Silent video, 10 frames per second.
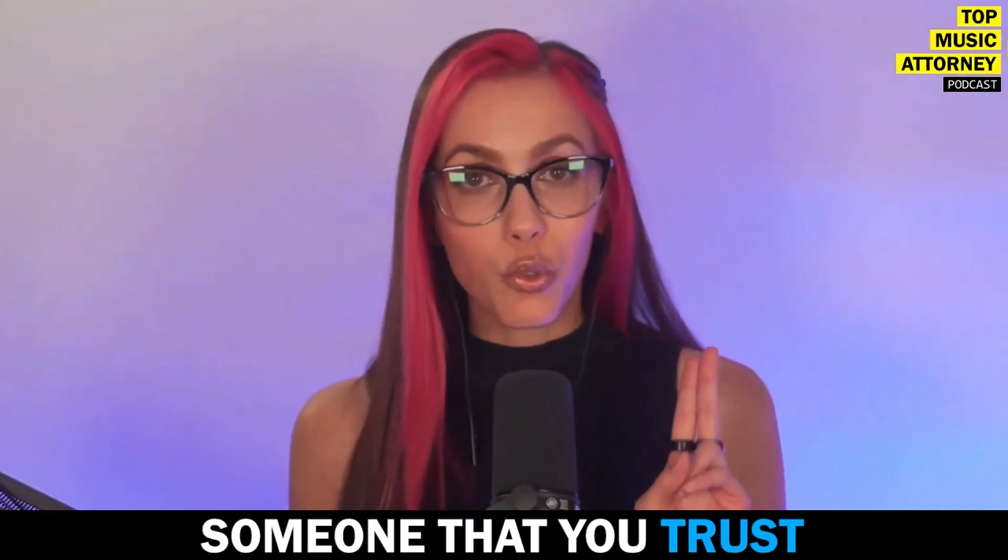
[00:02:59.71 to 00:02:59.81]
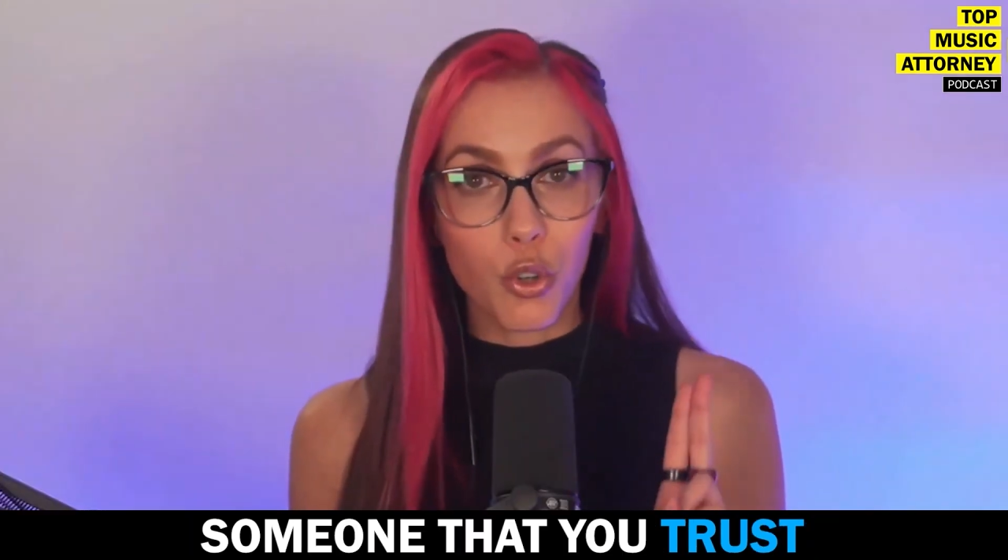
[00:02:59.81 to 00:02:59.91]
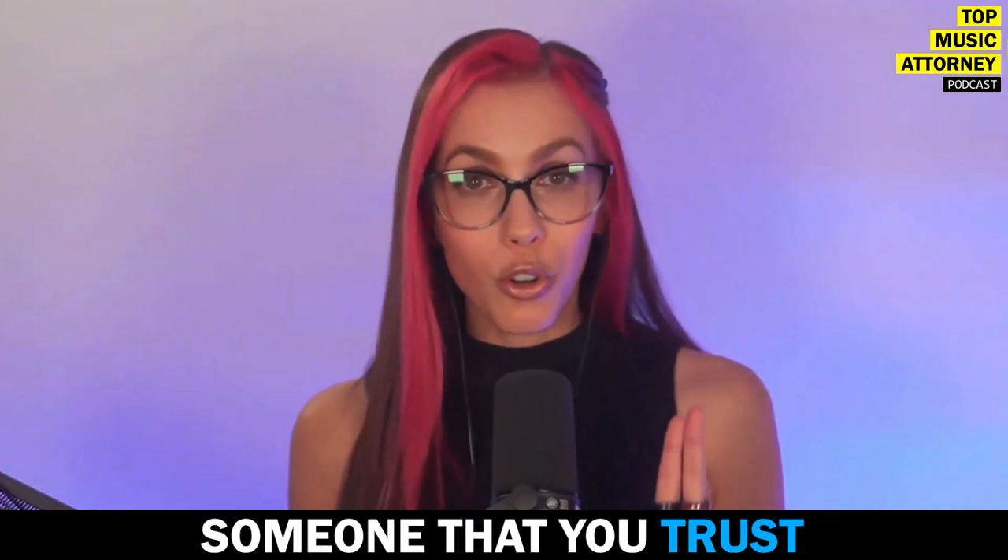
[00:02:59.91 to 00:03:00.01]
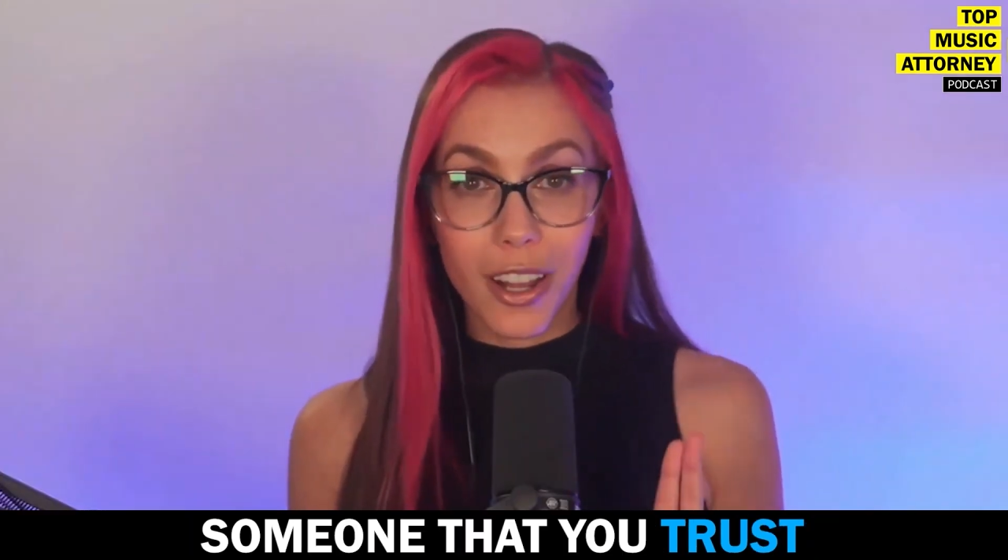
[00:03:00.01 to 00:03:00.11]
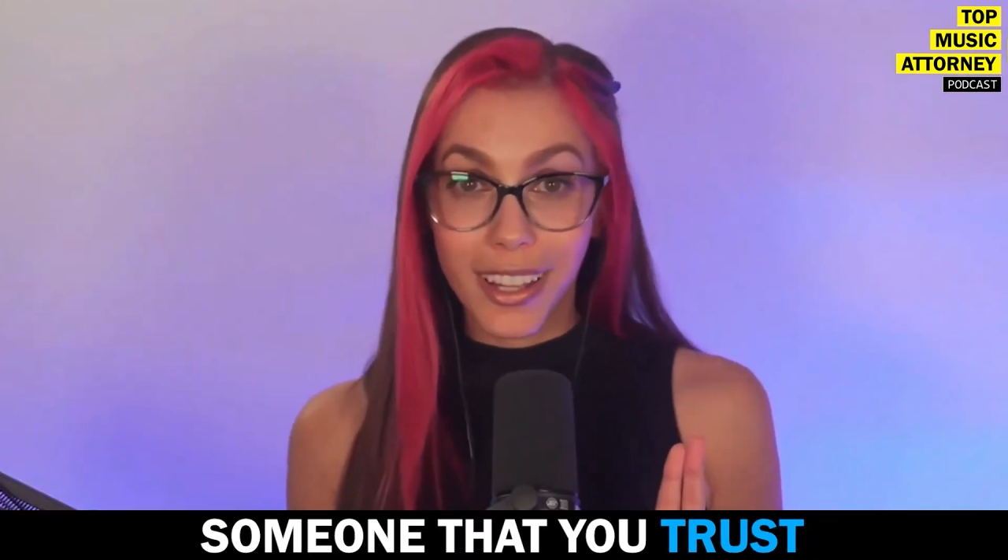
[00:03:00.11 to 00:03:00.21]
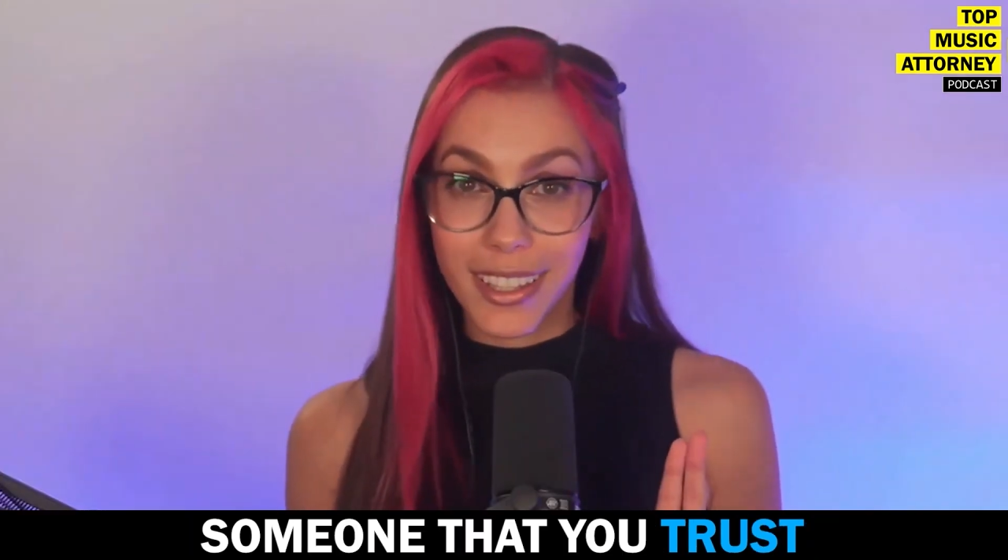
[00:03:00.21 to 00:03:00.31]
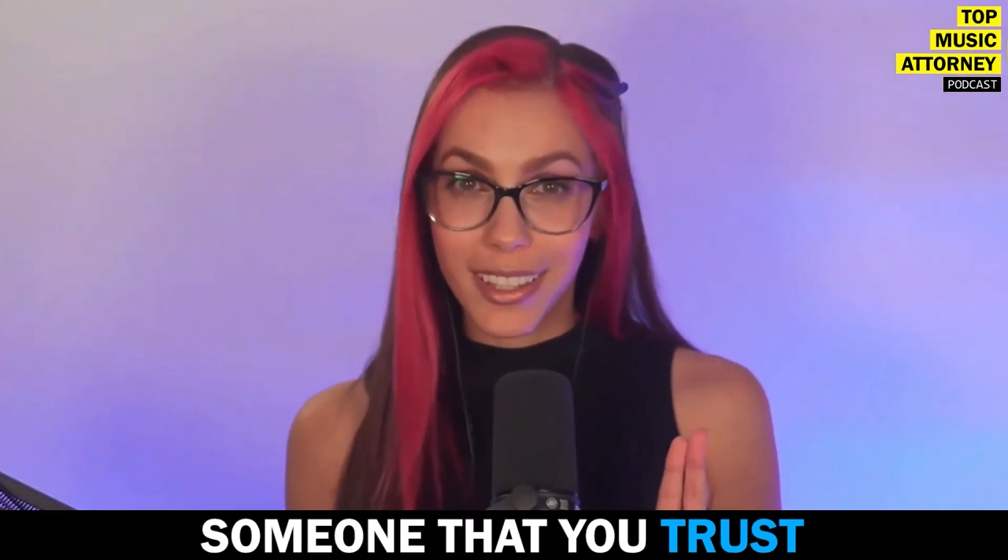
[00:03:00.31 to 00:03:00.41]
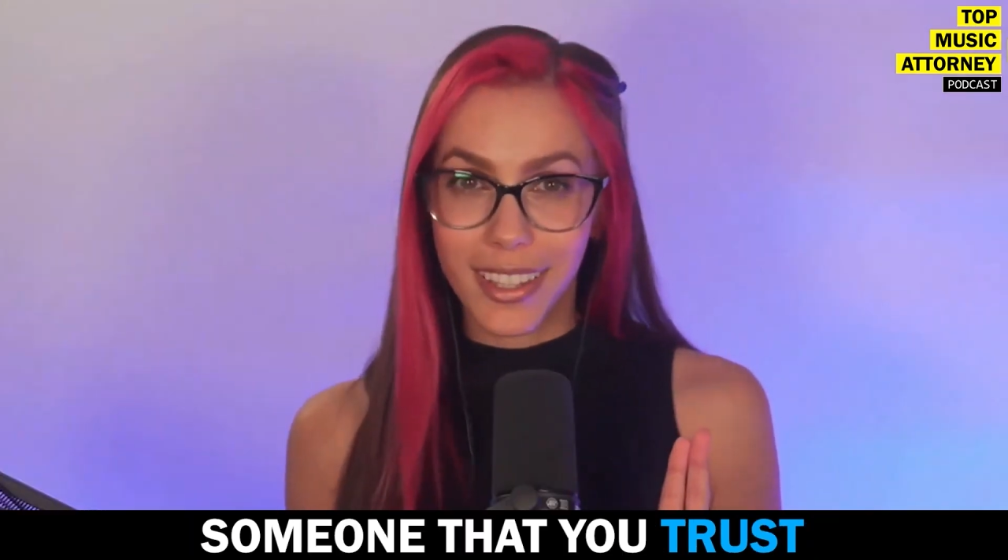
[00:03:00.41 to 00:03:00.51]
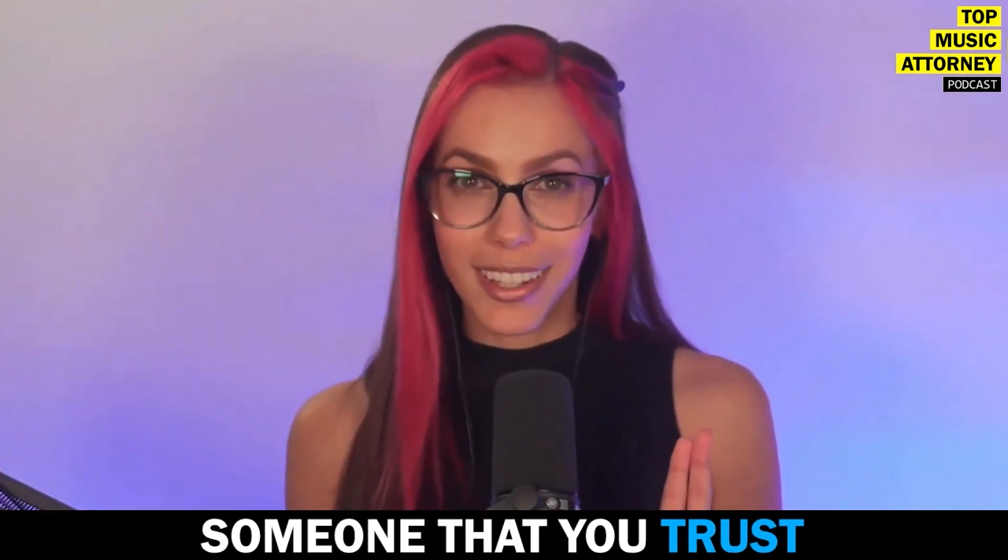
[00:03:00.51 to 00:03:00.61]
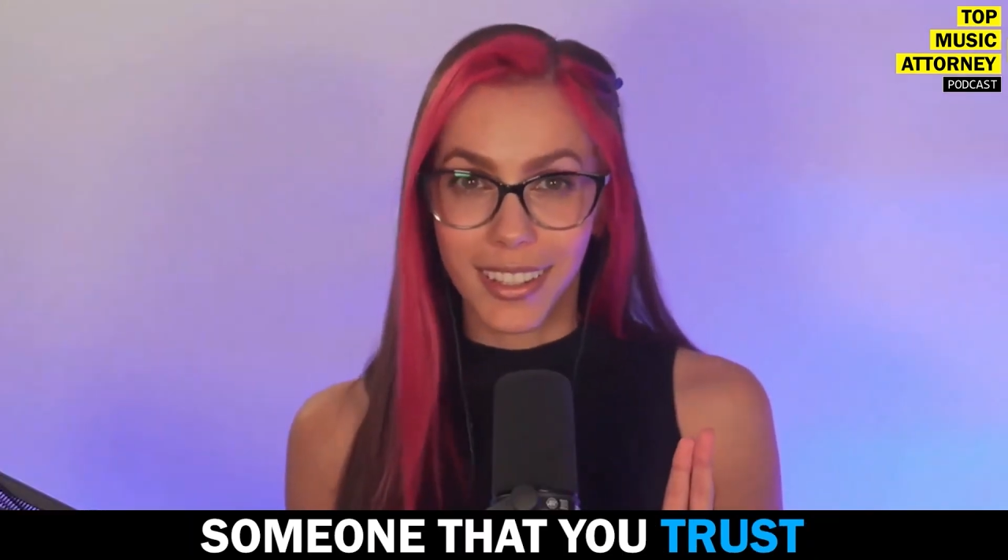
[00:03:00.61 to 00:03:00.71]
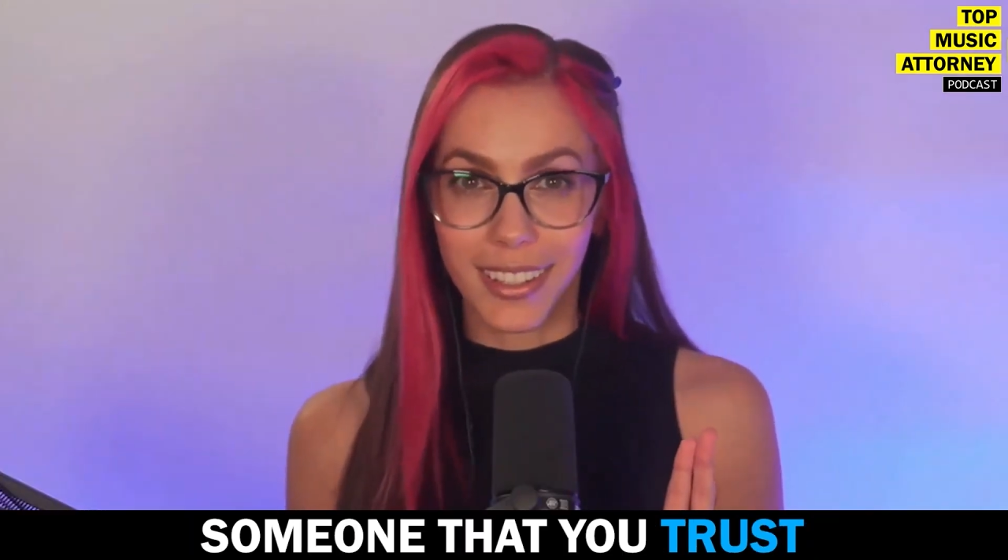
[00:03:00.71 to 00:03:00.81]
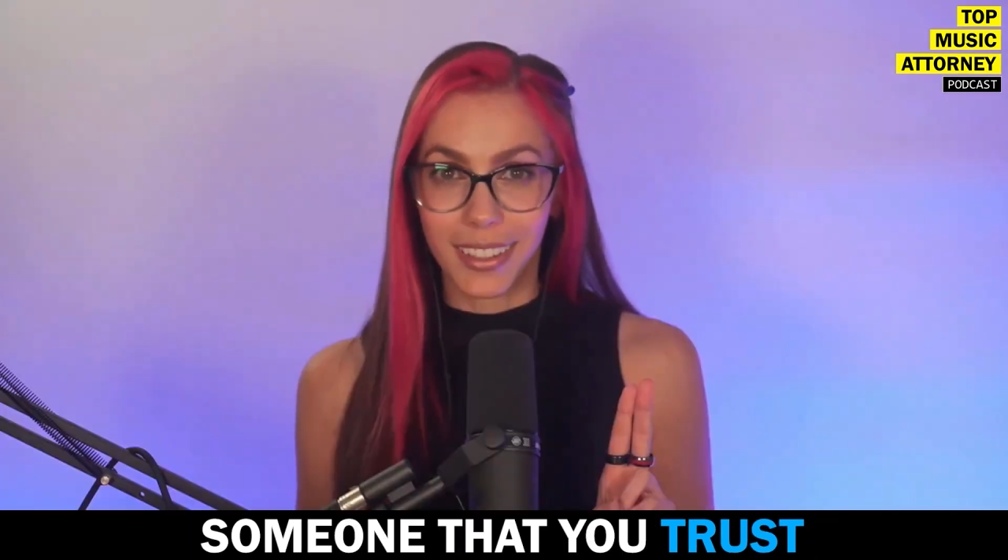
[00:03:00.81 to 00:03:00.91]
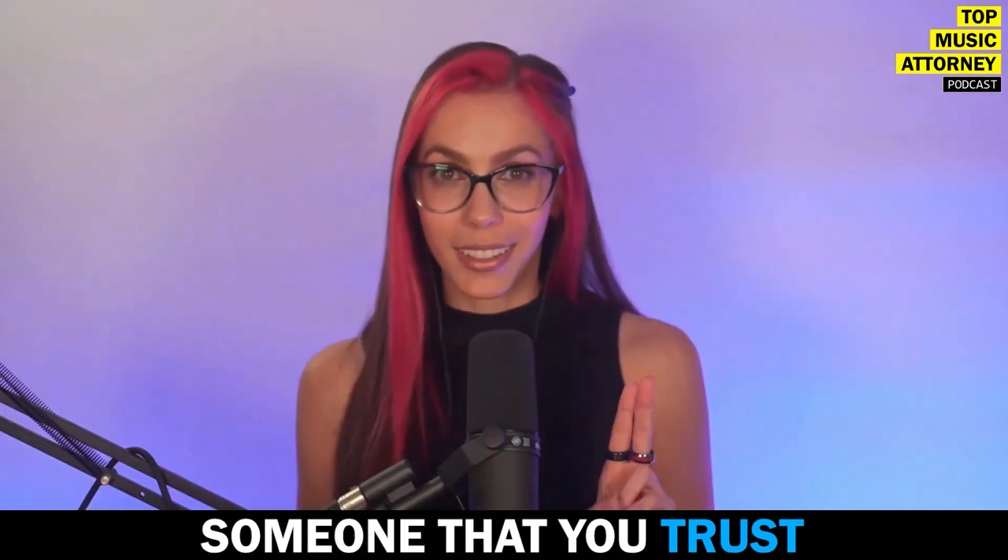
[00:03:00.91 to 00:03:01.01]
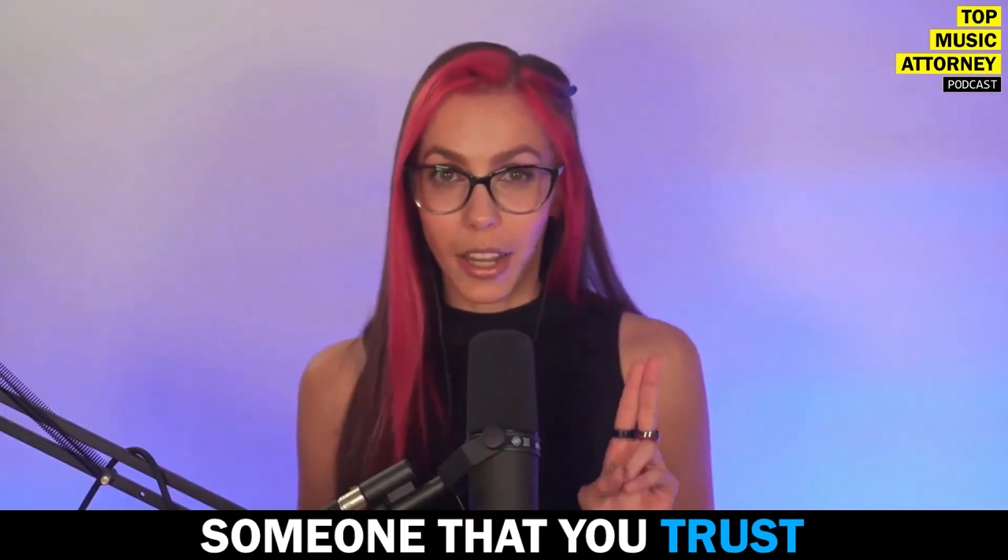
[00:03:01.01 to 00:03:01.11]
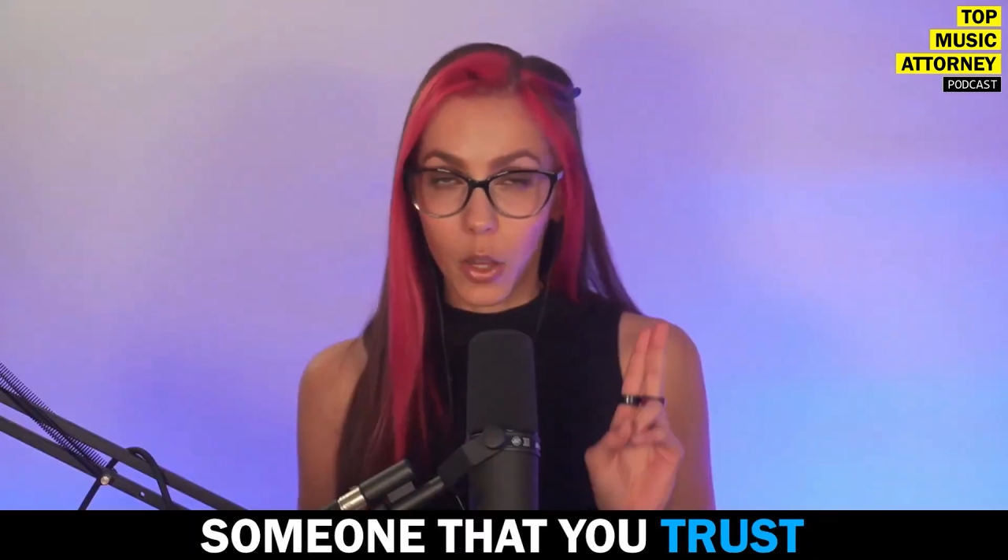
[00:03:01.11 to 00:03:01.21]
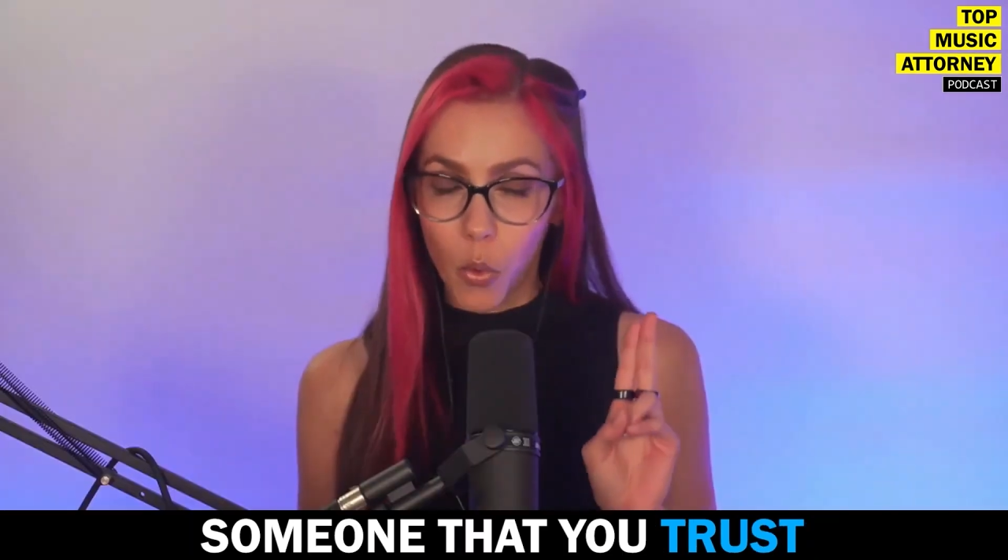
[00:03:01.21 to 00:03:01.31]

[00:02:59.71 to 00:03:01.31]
trust. Okay,